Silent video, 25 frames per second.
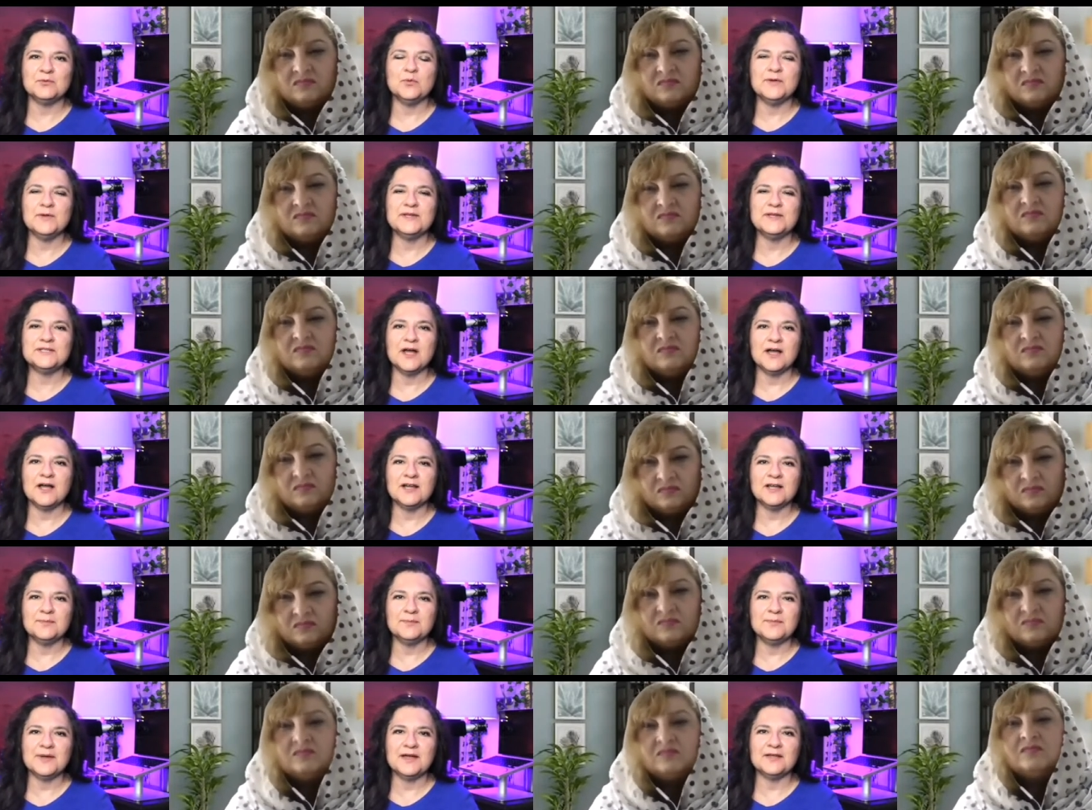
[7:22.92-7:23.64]
Speaker 1: mm-hmm. talk
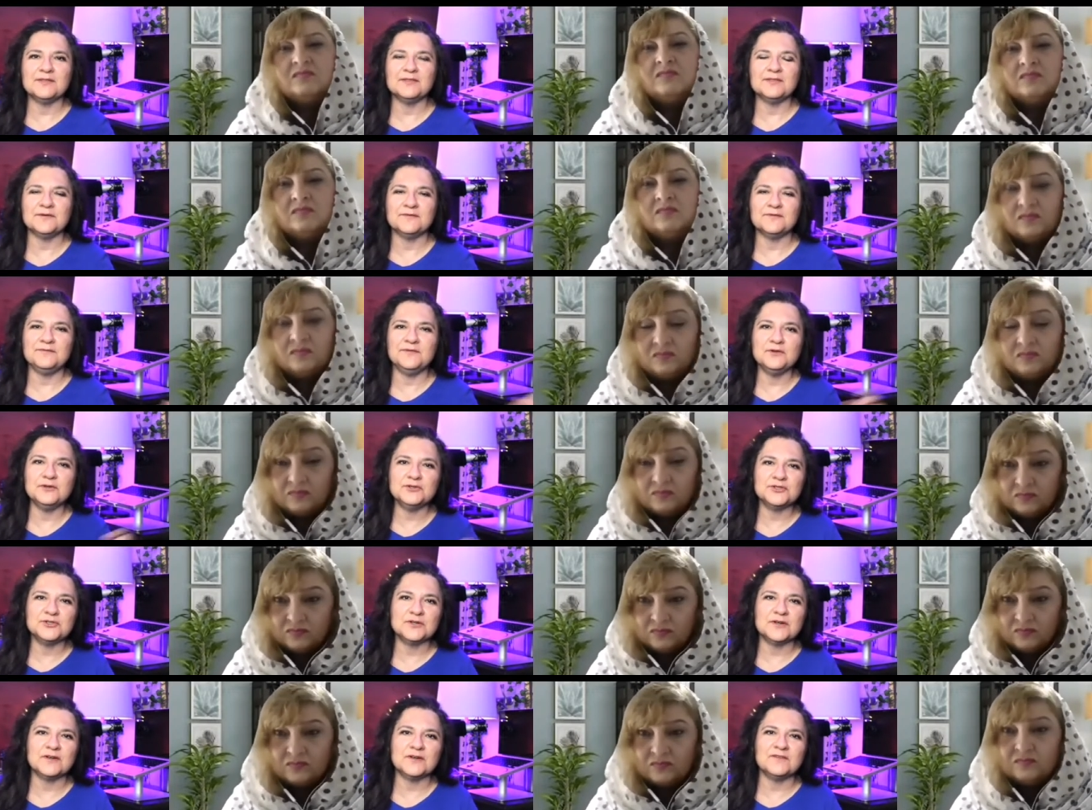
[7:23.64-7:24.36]
about the
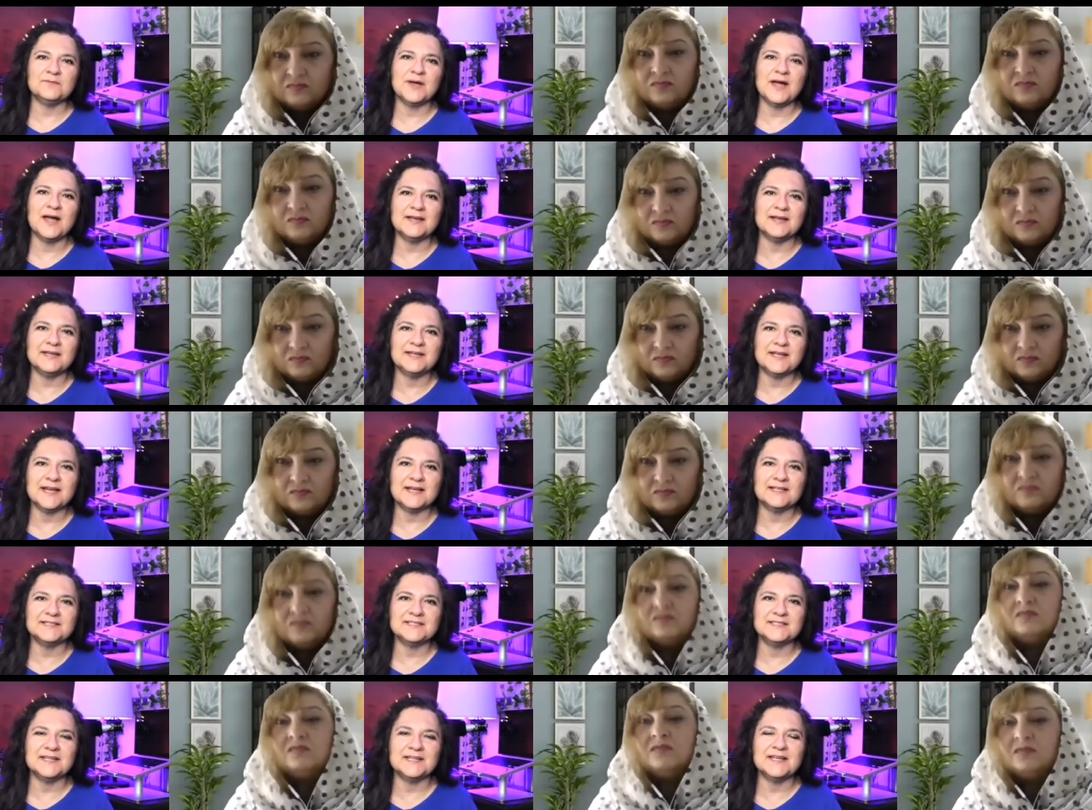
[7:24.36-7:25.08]
future of
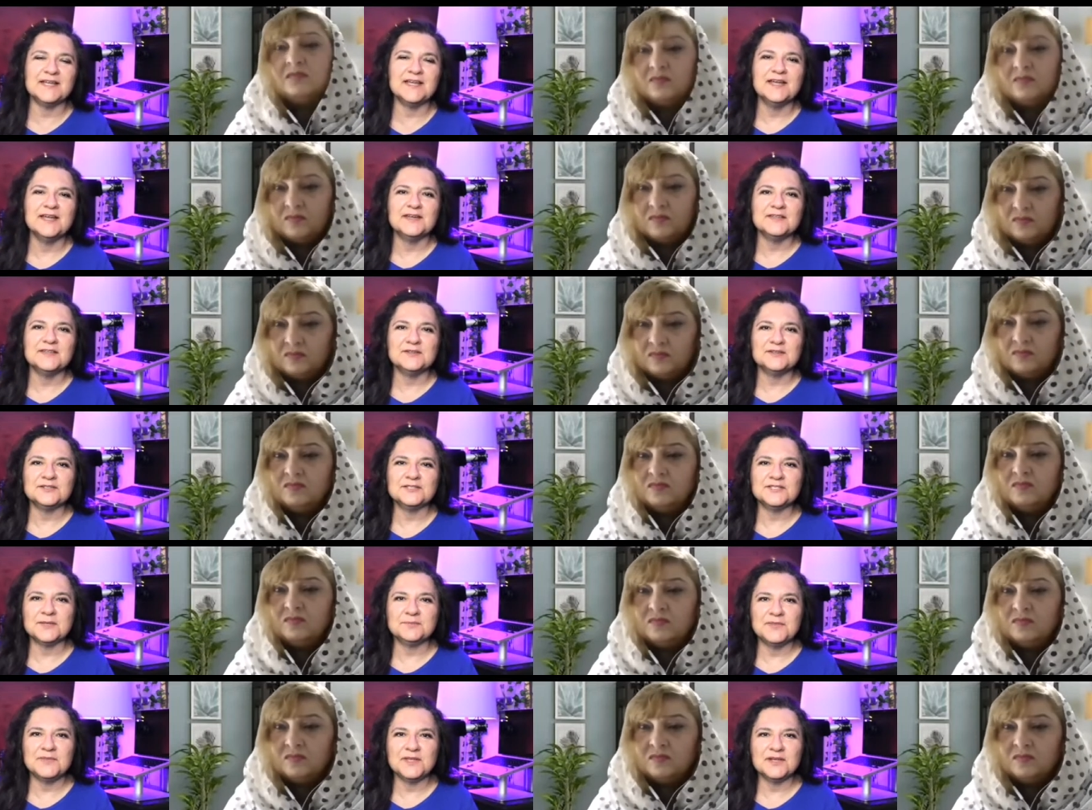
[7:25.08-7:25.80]
podcasting, there's
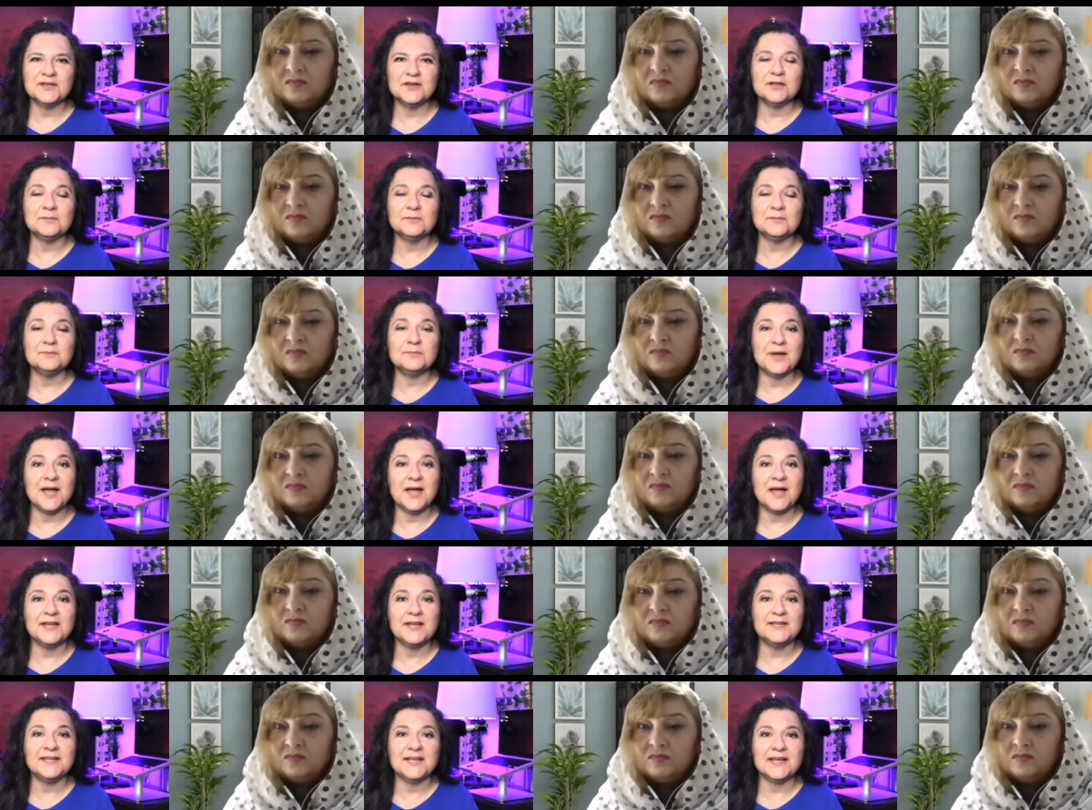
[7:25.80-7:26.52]
something called
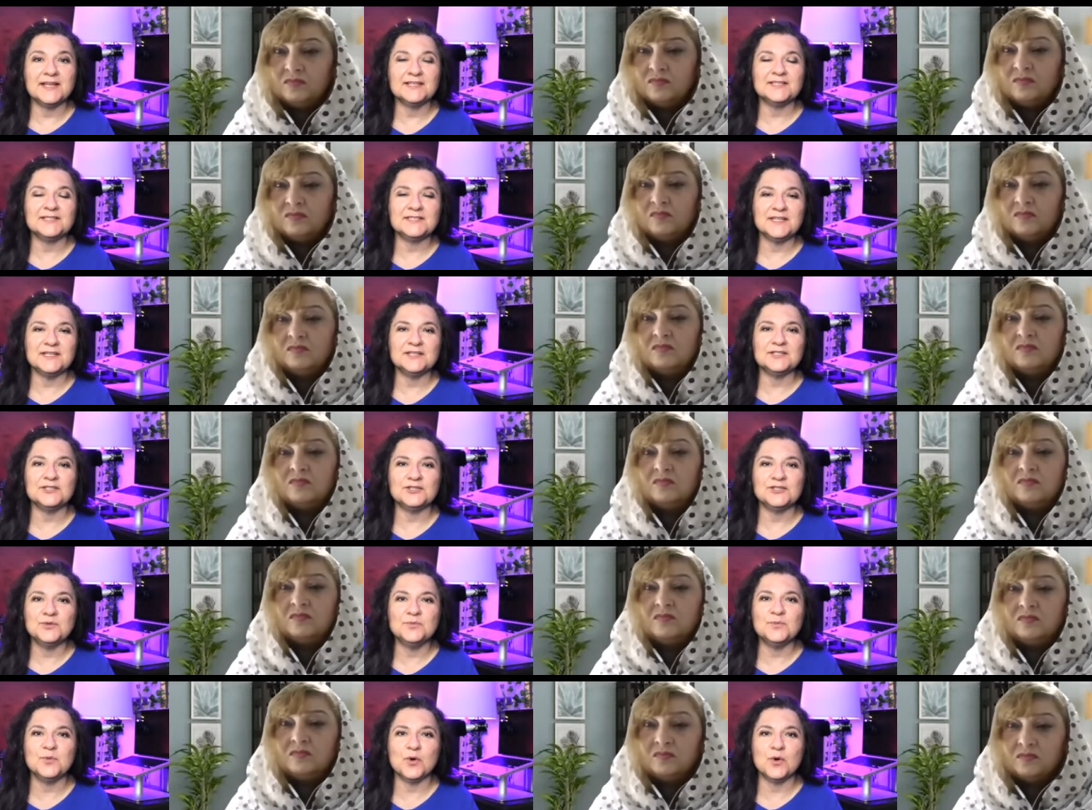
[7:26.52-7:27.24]
podcasting
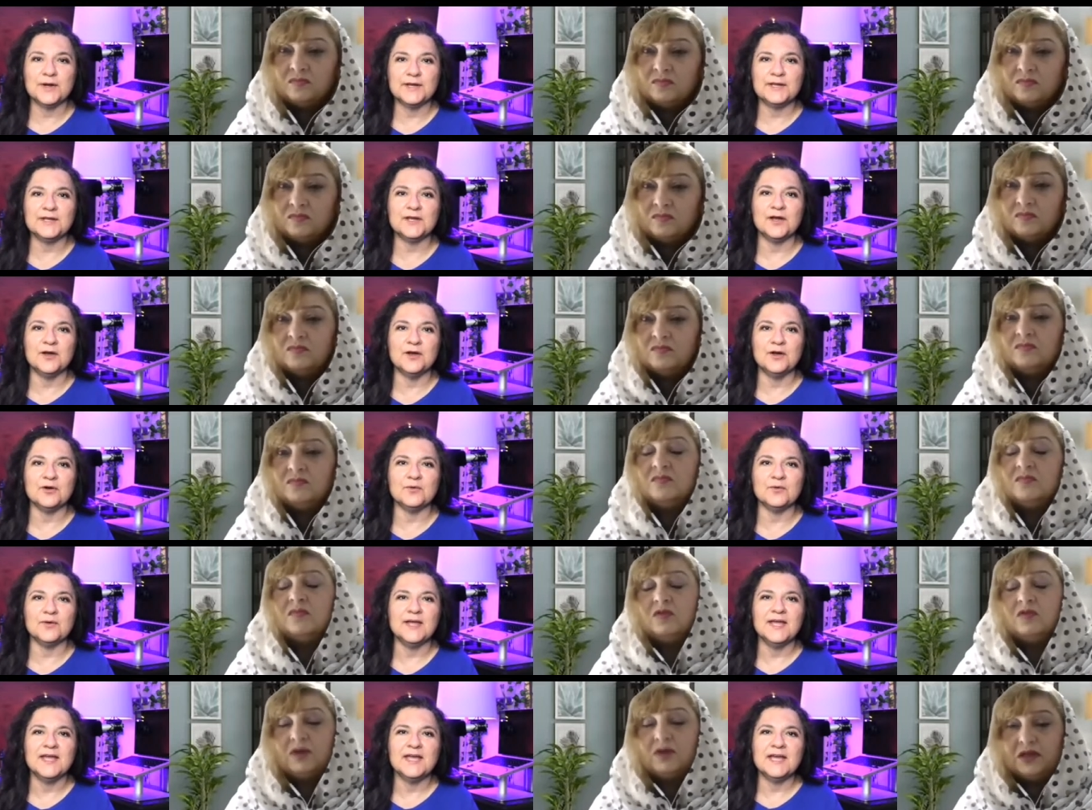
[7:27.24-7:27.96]
2.0. And right.
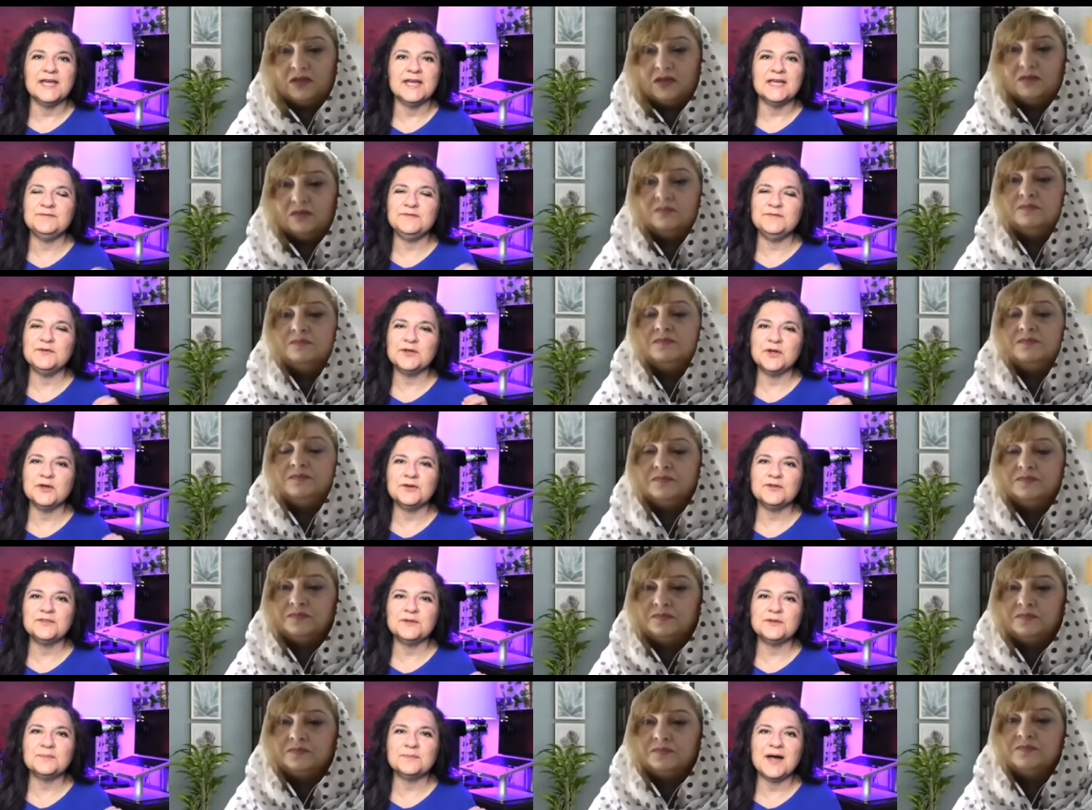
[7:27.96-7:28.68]
if you go to
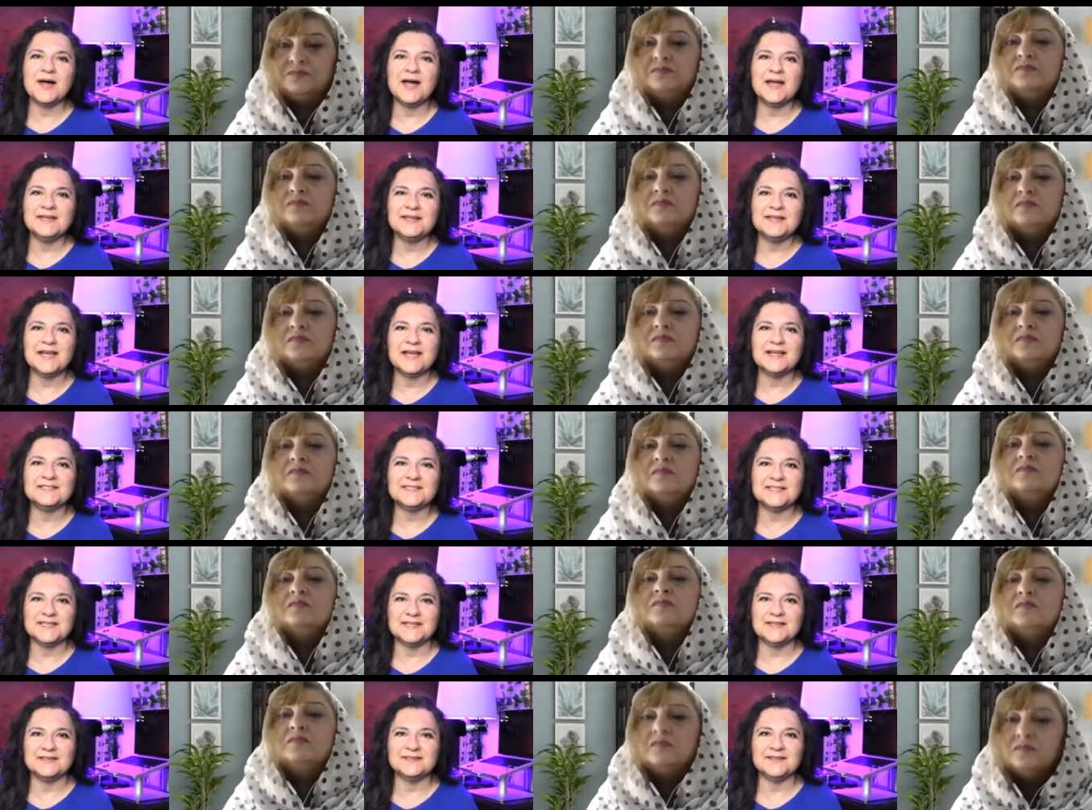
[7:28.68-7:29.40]
the
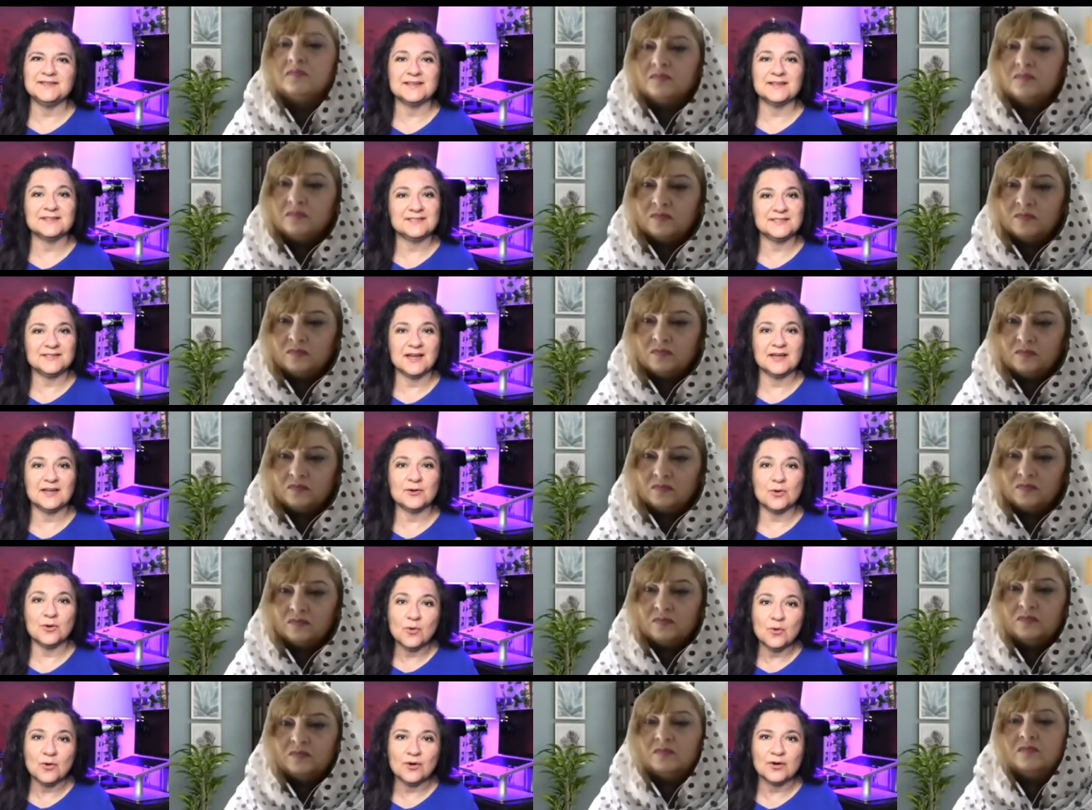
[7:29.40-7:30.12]

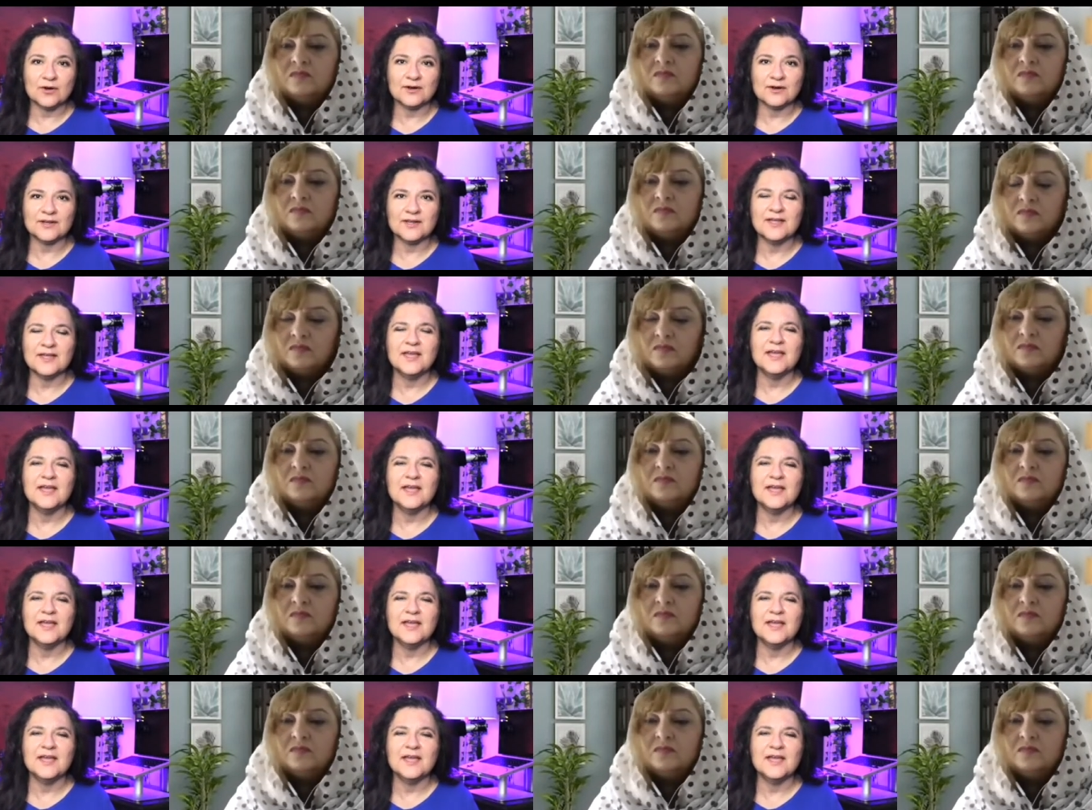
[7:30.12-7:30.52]
podcastindex.org, mm-hmm.